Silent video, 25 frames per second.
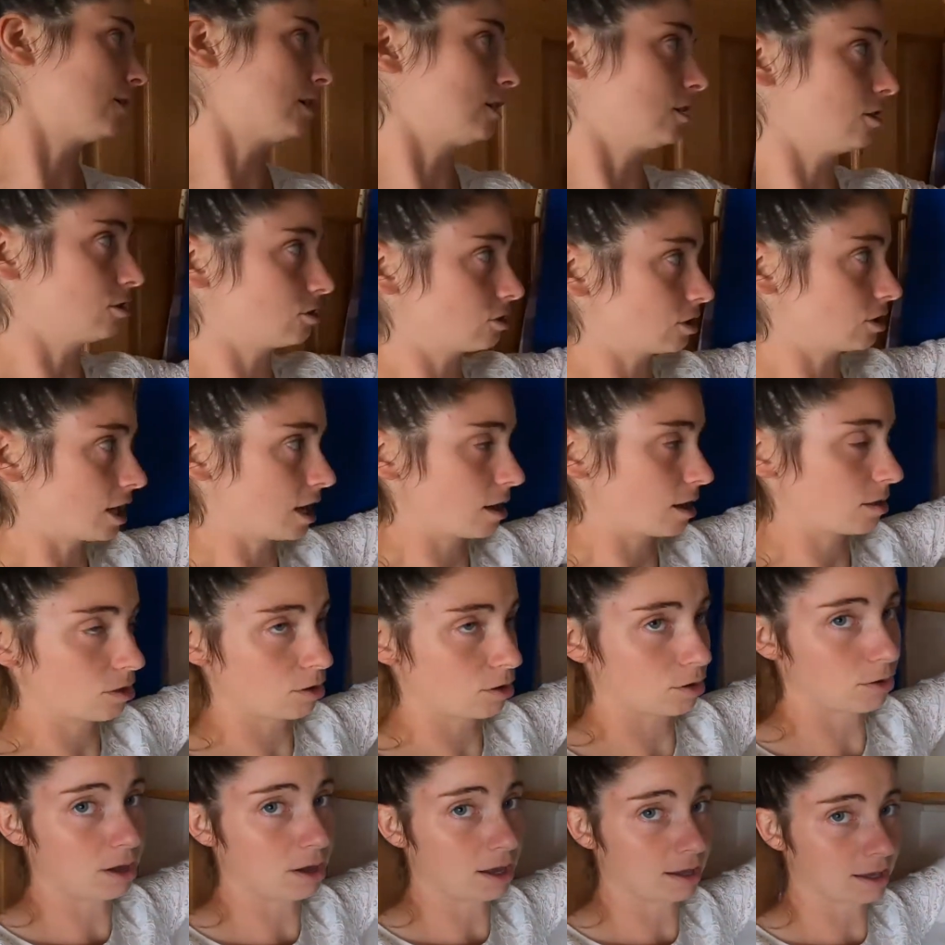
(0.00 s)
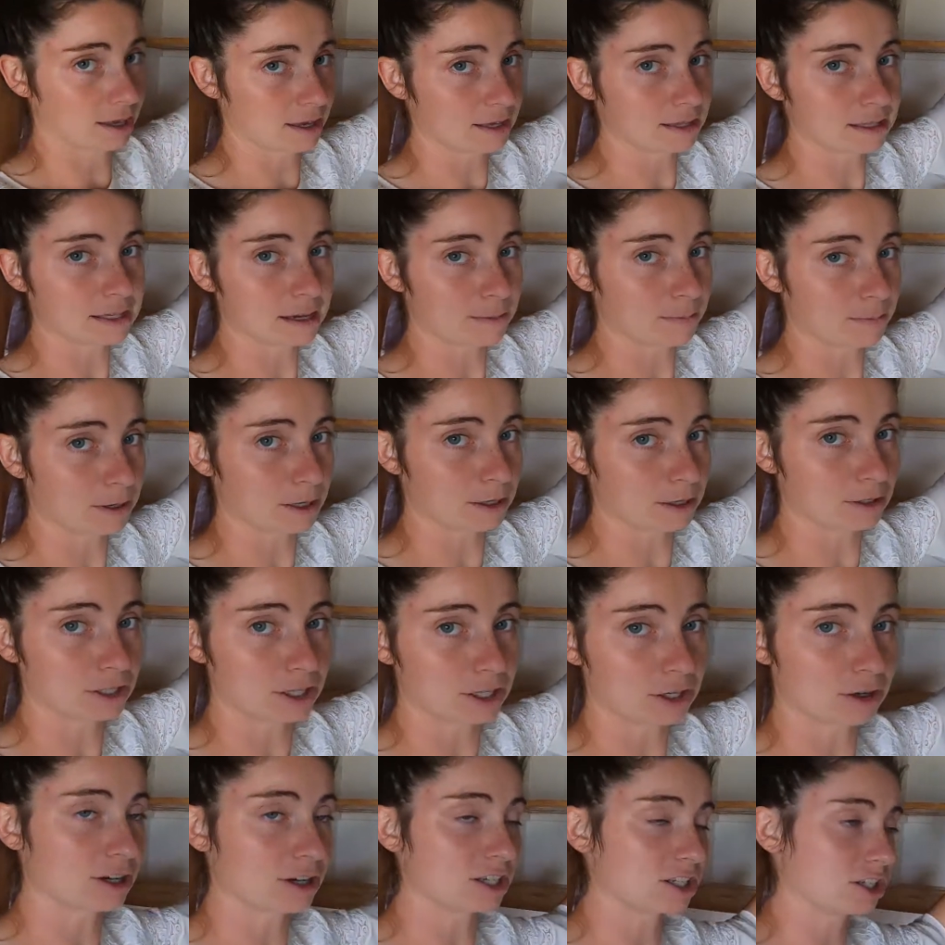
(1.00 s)
And usually I throw onions up here
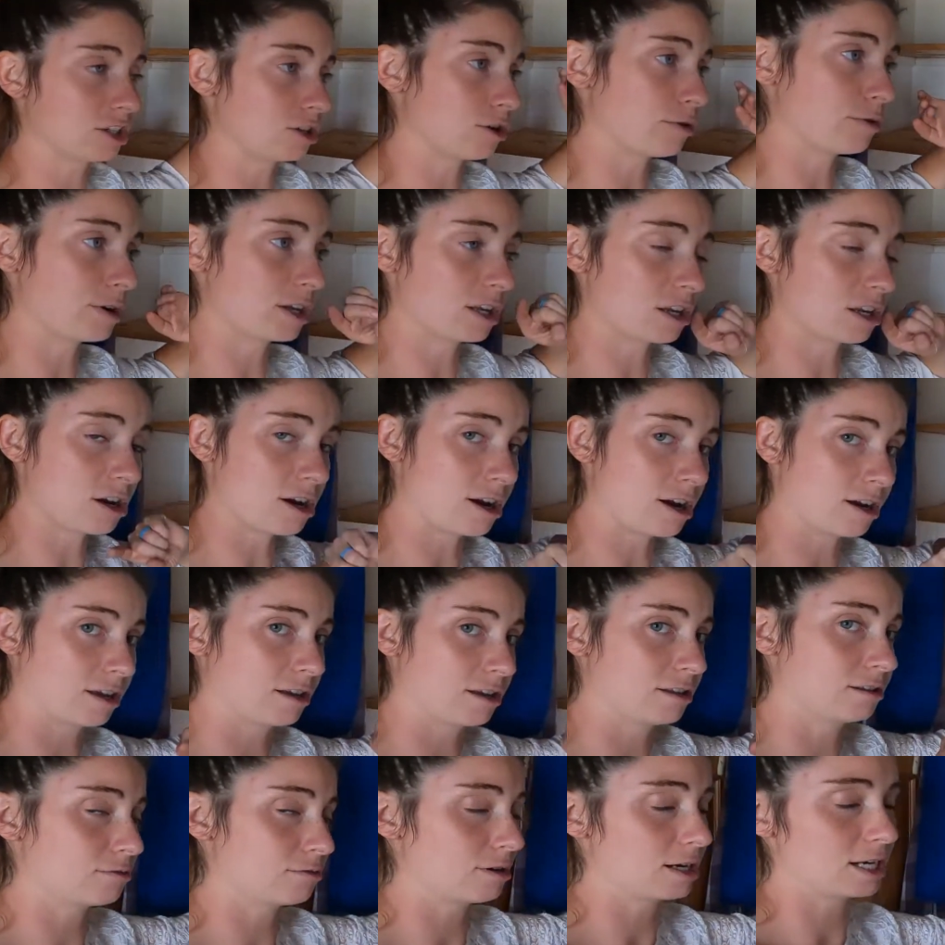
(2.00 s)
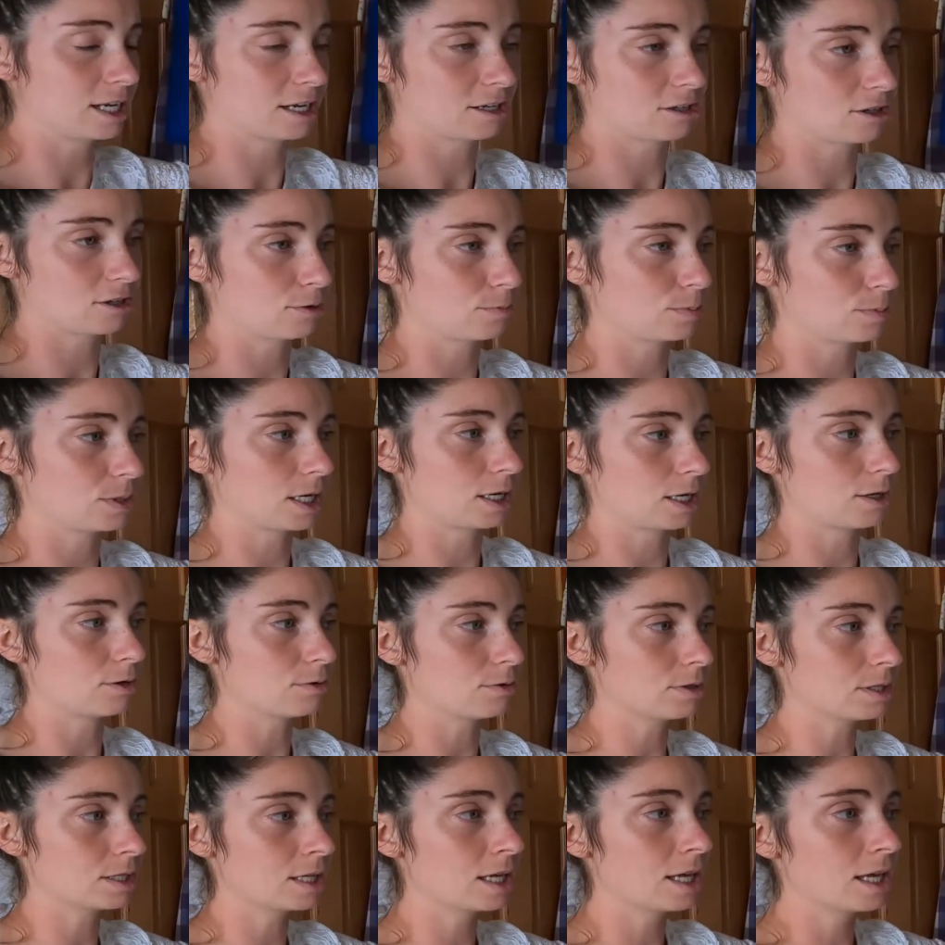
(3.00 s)
too because you don't want your onions right next to your
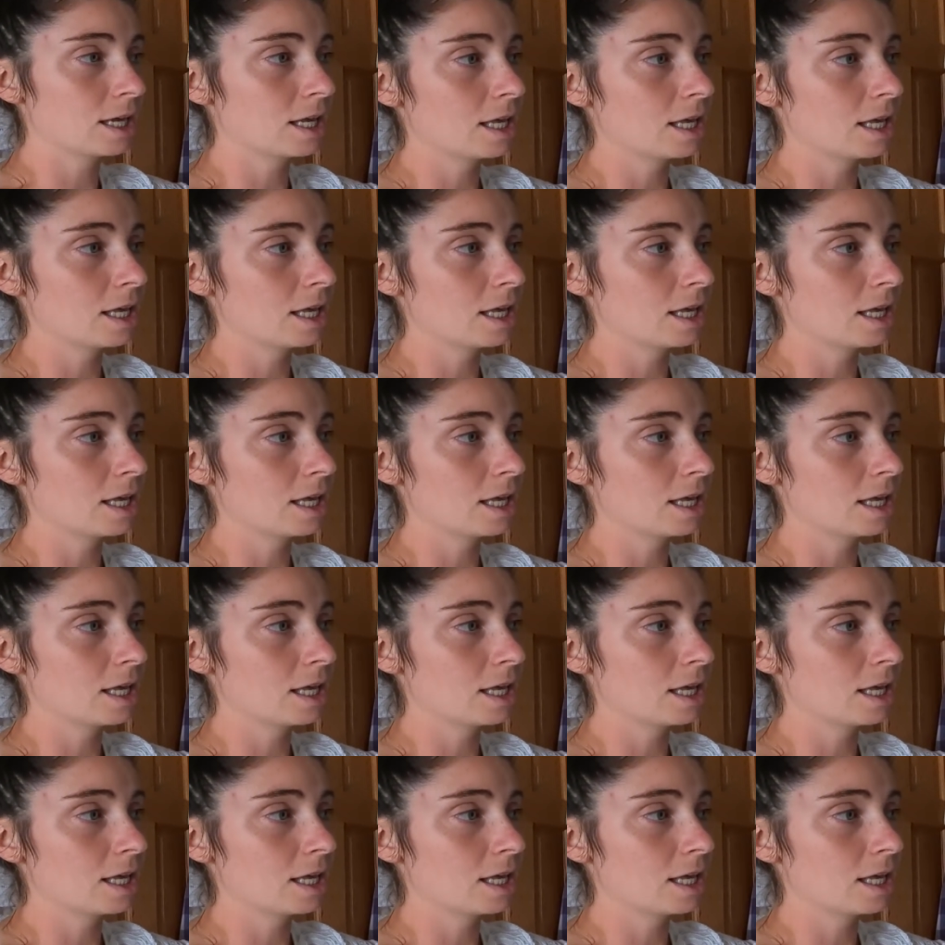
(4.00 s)
potatoes.